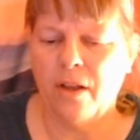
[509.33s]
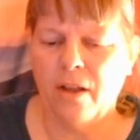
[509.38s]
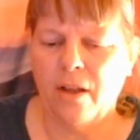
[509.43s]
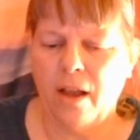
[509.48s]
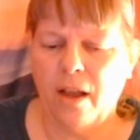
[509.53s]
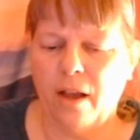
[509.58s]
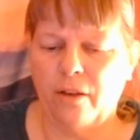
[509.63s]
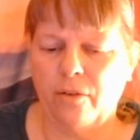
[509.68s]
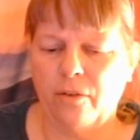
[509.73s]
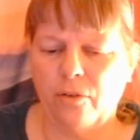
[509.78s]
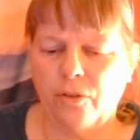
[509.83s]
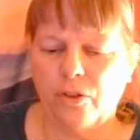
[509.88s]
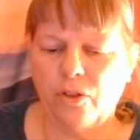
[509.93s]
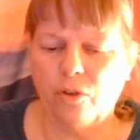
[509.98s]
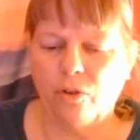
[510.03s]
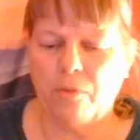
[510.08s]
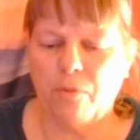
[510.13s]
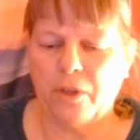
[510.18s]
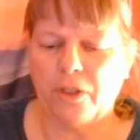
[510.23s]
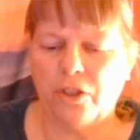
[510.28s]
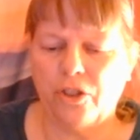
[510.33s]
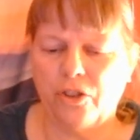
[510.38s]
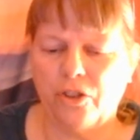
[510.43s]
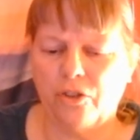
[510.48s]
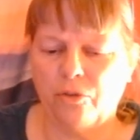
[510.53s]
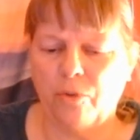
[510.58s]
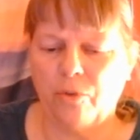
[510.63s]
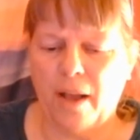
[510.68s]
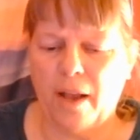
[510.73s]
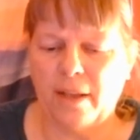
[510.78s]
under so much
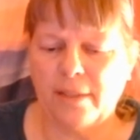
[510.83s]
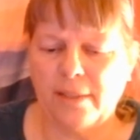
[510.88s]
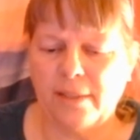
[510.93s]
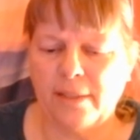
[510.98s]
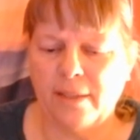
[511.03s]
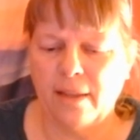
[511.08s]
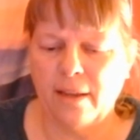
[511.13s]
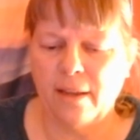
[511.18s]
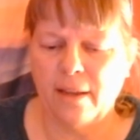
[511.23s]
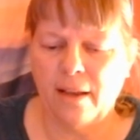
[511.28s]
stress.